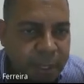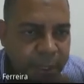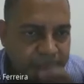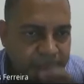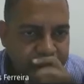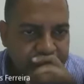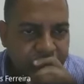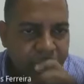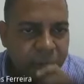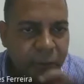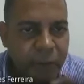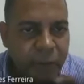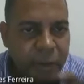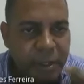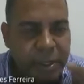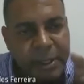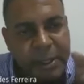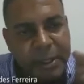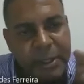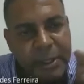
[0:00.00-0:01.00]
So
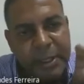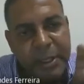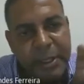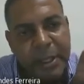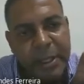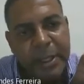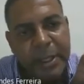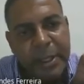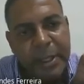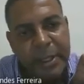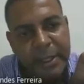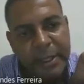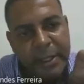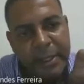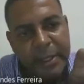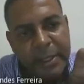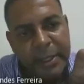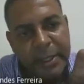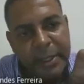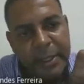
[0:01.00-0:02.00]
we
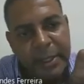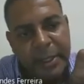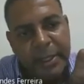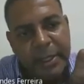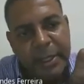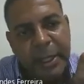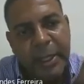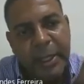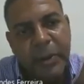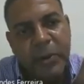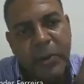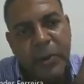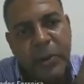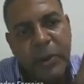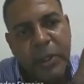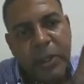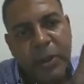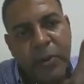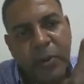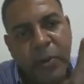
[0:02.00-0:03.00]
now
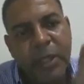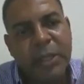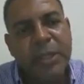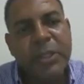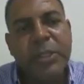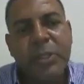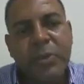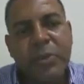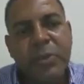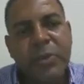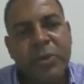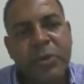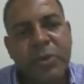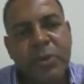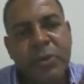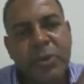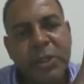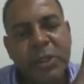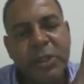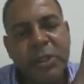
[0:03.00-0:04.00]
once
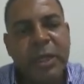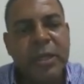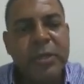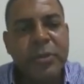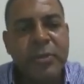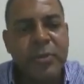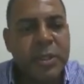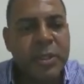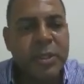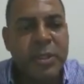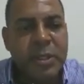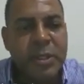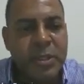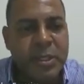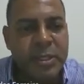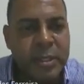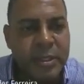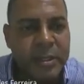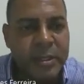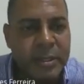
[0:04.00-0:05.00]
you start with
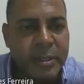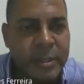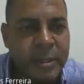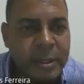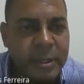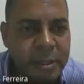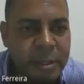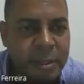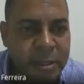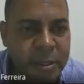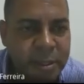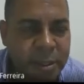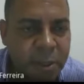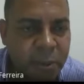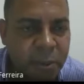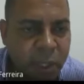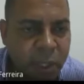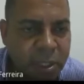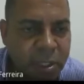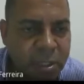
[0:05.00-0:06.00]
this
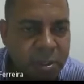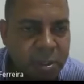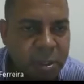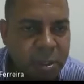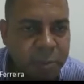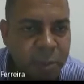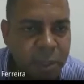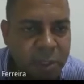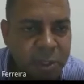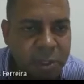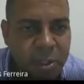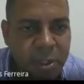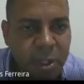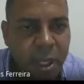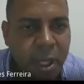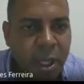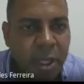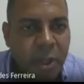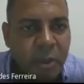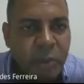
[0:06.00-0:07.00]
situation, this picture,
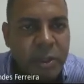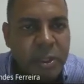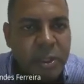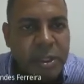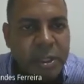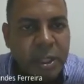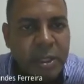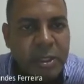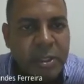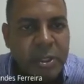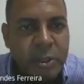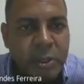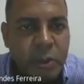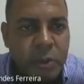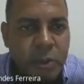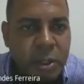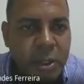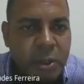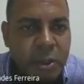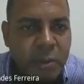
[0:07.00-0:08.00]
we start
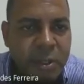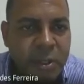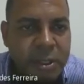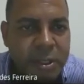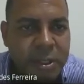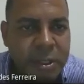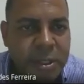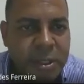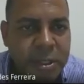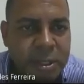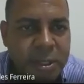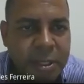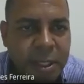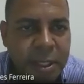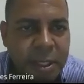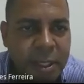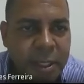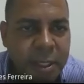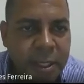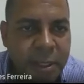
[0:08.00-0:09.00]
to increase this
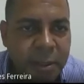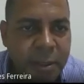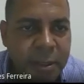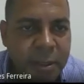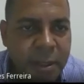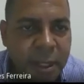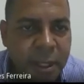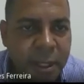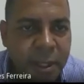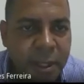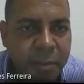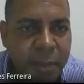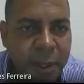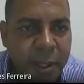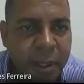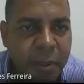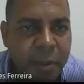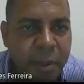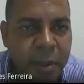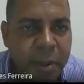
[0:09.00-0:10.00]

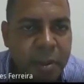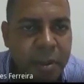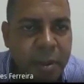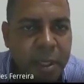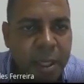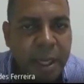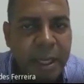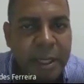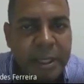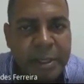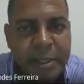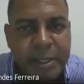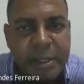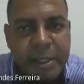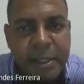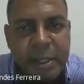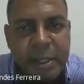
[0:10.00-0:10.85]
parameter x,